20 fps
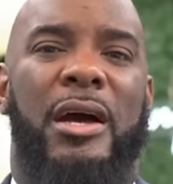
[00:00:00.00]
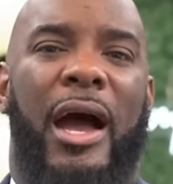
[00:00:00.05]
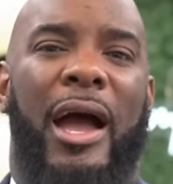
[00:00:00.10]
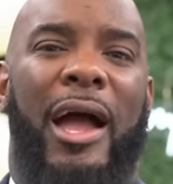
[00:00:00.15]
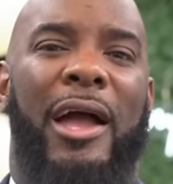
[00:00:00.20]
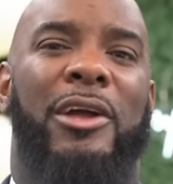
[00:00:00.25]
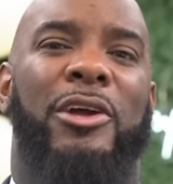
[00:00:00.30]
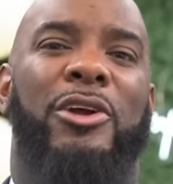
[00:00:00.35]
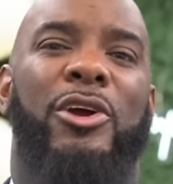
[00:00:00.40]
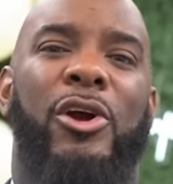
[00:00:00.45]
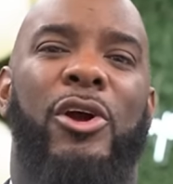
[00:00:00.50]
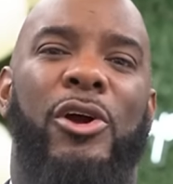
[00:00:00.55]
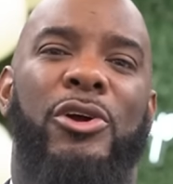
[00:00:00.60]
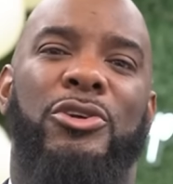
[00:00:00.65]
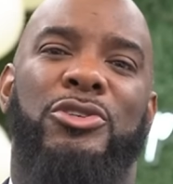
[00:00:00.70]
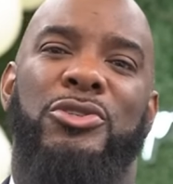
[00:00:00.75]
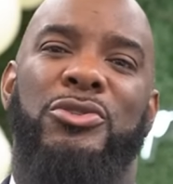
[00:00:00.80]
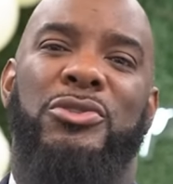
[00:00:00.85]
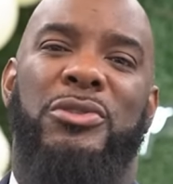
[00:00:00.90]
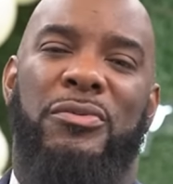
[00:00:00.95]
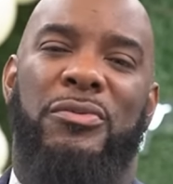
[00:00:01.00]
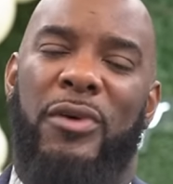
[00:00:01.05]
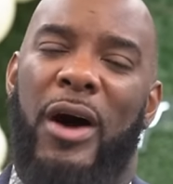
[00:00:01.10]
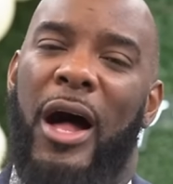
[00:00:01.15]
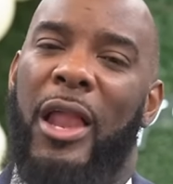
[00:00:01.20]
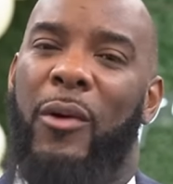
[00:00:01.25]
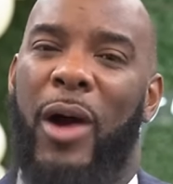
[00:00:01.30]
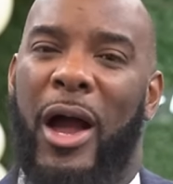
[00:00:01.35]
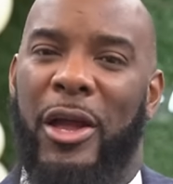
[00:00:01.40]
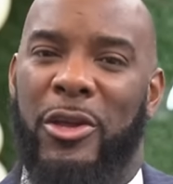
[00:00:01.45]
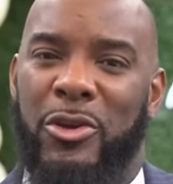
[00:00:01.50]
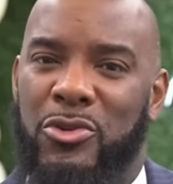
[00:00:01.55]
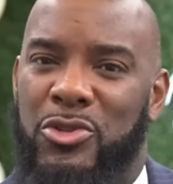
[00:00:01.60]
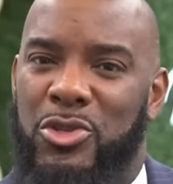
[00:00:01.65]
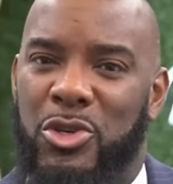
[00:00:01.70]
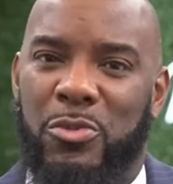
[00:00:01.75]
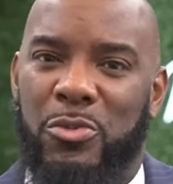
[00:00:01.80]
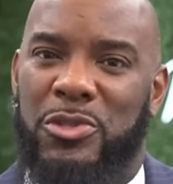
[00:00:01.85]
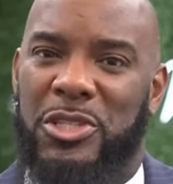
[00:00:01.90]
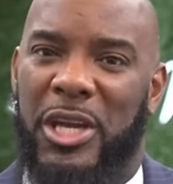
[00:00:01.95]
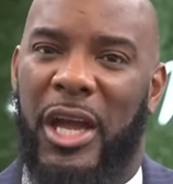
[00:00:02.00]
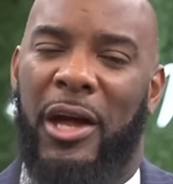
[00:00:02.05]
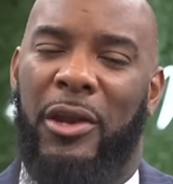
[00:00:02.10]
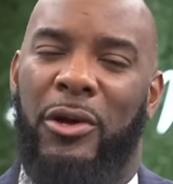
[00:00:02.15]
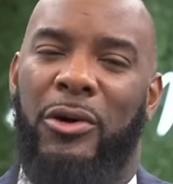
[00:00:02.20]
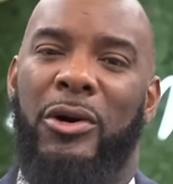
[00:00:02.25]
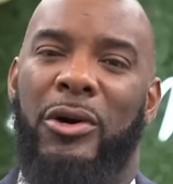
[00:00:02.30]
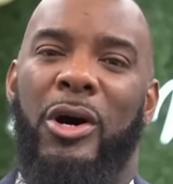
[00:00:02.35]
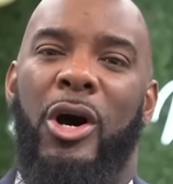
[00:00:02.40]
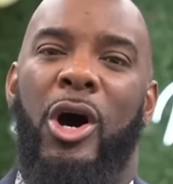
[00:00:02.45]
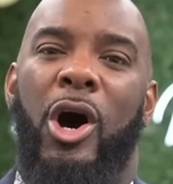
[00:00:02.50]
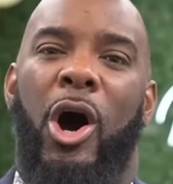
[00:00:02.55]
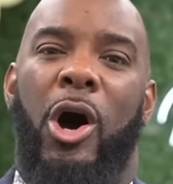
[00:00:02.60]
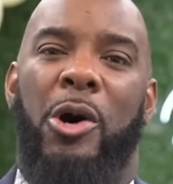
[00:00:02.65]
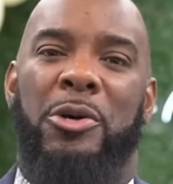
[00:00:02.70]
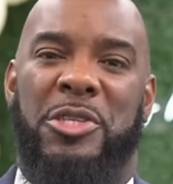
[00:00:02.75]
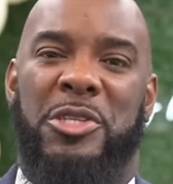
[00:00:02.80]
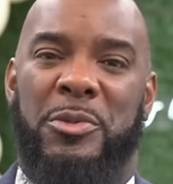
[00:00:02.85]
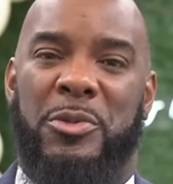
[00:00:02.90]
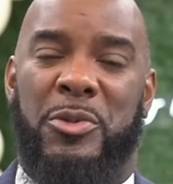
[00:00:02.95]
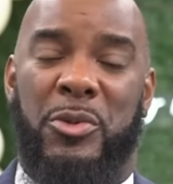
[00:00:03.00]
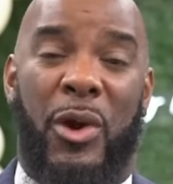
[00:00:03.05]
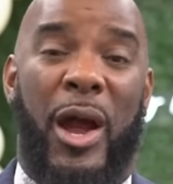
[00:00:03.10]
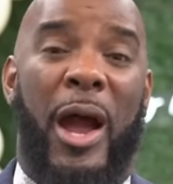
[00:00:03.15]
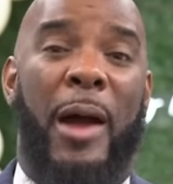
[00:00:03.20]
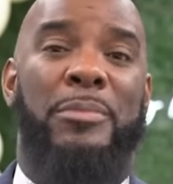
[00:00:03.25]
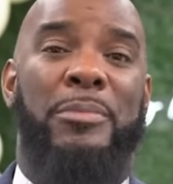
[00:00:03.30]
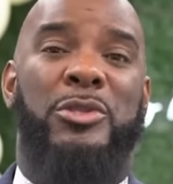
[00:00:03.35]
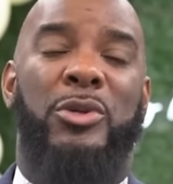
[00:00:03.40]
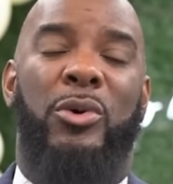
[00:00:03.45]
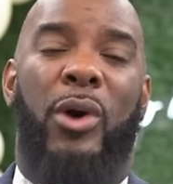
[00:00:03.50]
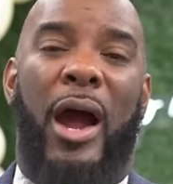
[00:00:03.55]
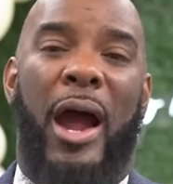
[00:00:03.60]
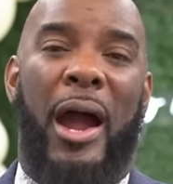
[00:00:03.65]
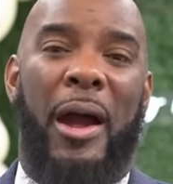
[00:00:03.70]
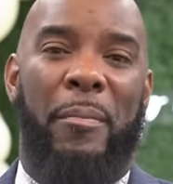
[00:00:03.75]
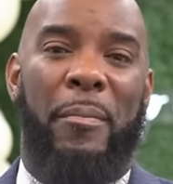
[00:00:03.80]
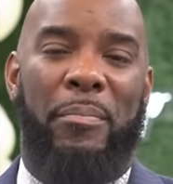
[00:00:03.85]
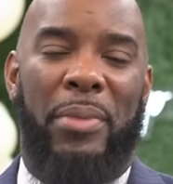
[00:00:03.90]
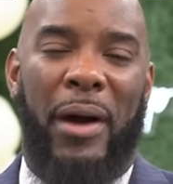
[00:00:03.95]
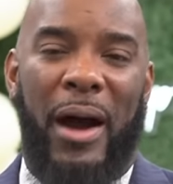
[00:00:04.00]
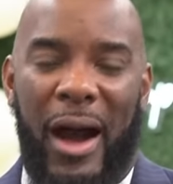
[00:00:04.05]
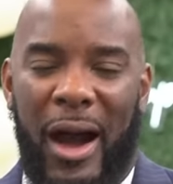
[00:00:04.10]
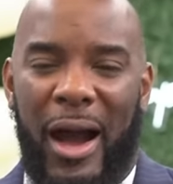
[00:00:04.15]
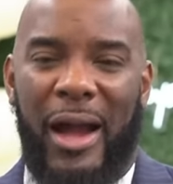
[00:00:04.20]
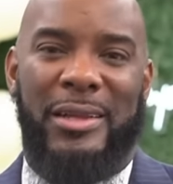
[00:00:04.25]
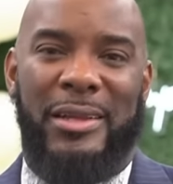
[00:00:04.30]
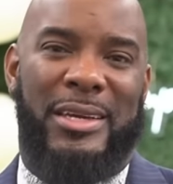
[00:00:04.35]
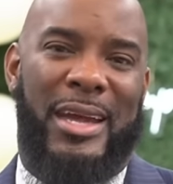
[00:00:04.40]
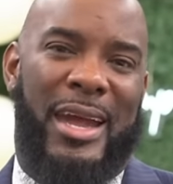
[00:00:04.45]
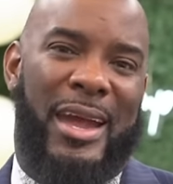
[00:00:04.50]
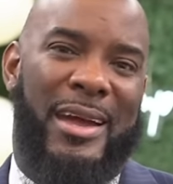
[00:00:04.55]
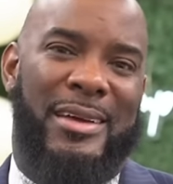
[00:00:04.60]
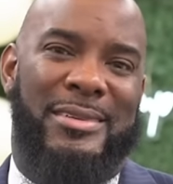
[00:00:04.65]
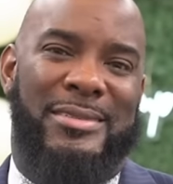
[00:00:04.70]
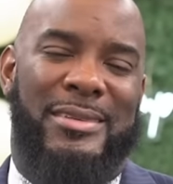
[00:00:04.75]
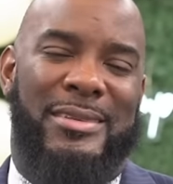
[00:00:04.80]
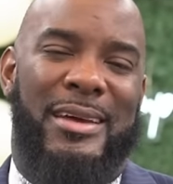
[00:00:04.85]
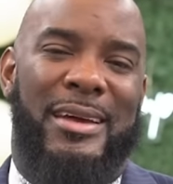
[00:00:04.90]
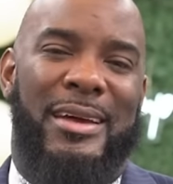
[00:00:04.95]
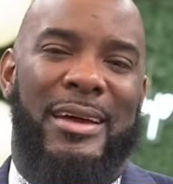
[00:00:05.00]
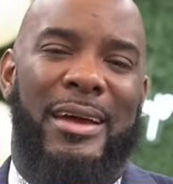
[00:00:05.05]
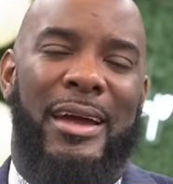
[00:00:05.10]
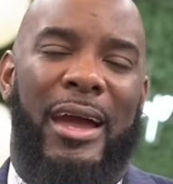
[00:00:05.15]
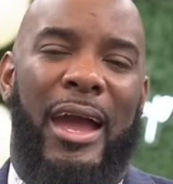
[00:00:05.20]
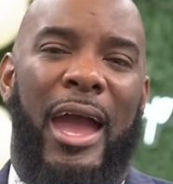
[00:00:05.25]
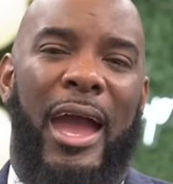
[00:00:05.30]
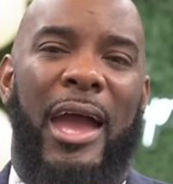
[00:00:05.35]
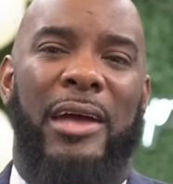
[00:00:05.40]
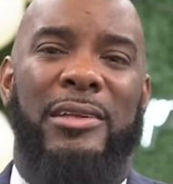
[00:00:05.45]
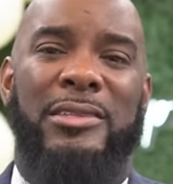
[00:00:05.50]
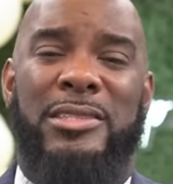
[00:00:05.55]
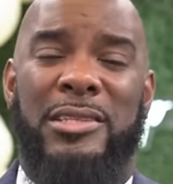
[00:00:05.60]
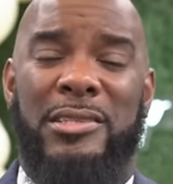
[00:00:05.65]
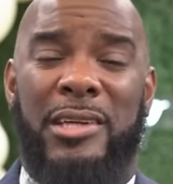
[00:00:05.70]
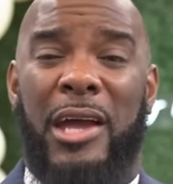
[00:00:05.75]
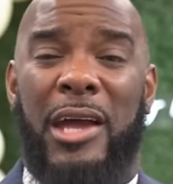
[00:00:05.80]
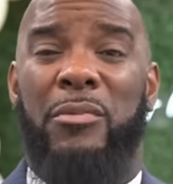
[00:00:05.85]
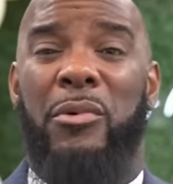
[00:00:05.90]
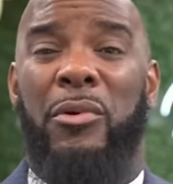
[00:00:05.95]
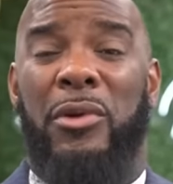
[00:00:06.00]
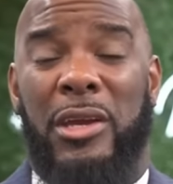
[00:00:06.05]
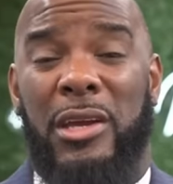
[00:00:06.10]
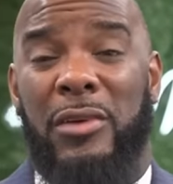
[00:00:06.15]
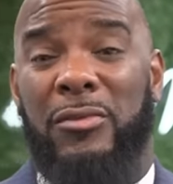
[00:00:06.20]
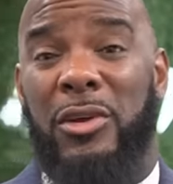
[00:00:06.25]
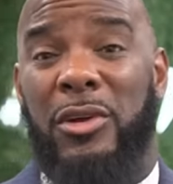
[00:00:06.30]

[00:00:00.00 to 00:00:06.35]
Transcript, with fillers: I encourage you to follow our YouTube channel or subscribe to our podcast. And today we want to give